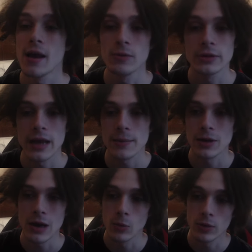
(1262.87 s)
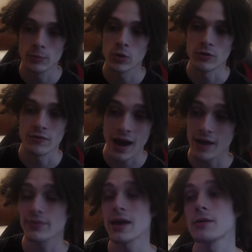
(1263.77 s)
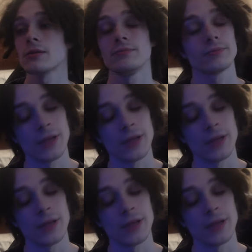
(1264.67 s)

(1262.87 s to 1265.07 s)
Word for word: And we're damn near at 1.5 thousand.